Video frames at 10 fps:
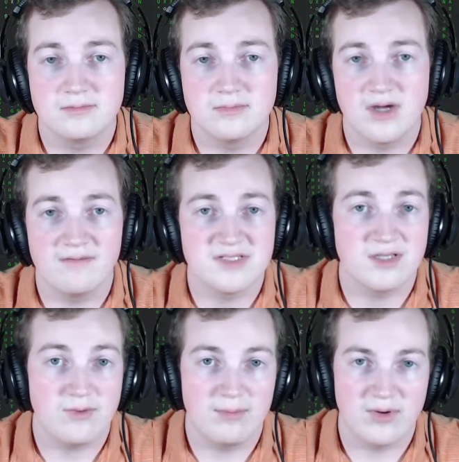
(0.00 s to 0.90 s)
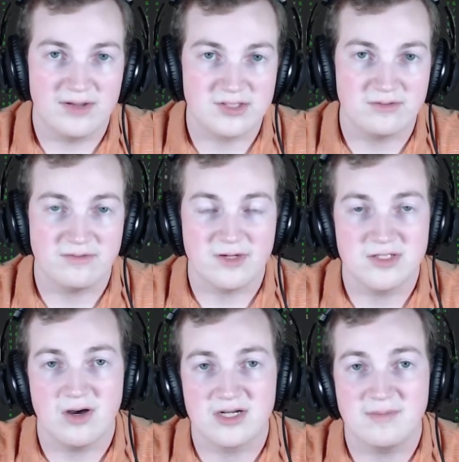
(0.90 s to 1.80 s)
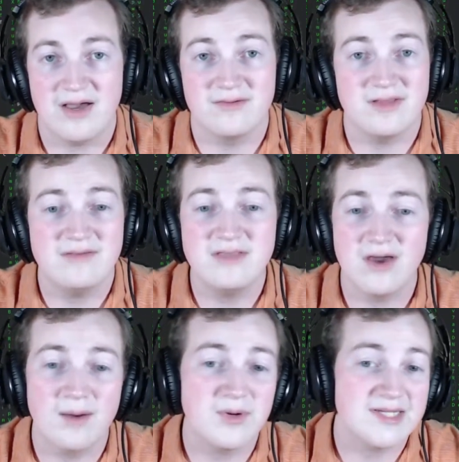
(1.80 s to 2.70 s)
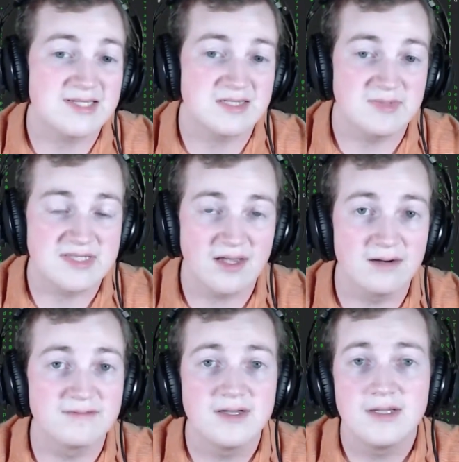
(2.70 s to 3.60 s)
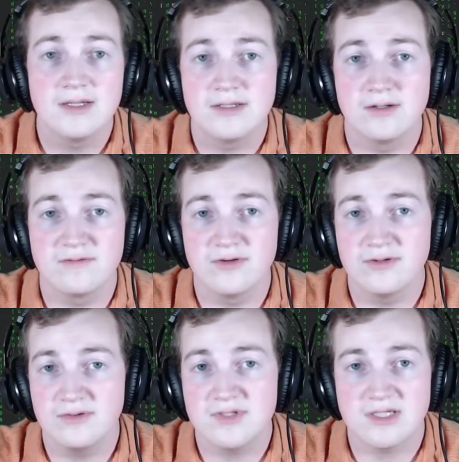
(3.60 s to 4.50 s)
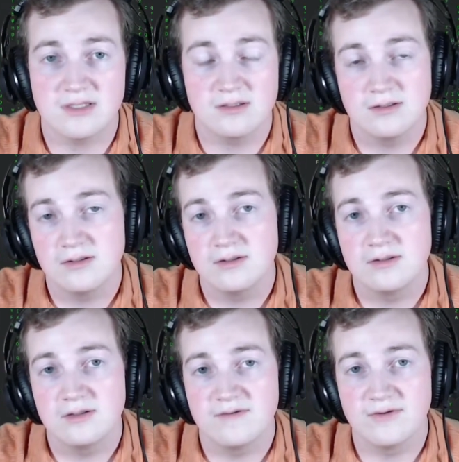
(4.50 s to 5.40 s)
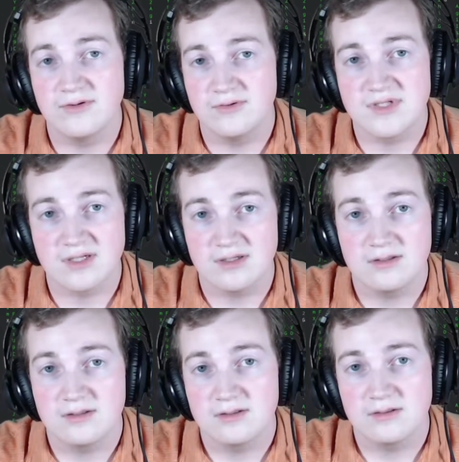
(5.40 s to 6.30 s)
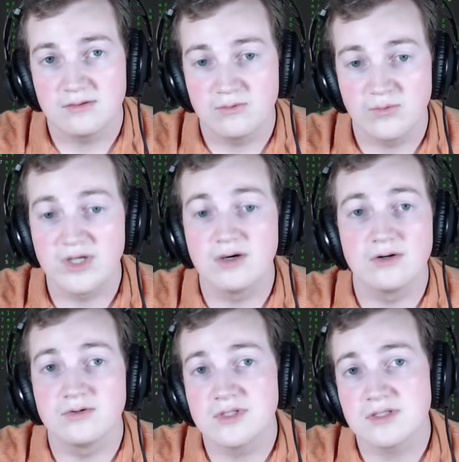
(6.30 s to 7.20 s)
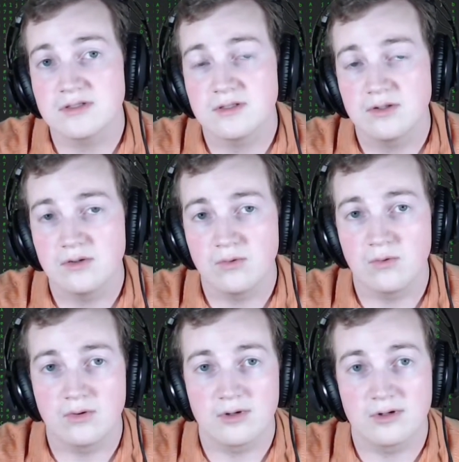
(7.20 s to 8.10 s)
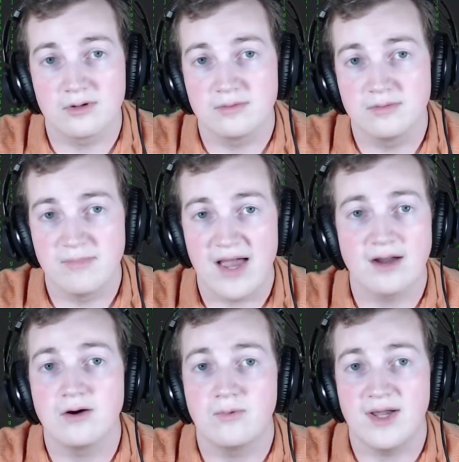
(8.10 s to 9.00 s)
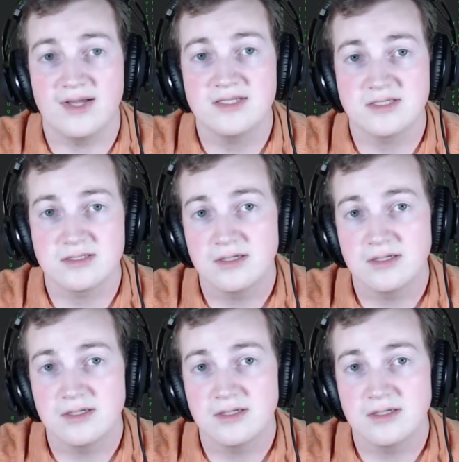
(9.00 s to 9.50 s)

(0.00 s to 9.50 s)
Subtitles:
obviously web browser we've already talked about, even the operating system itself. If you're using Windows or Mac OS,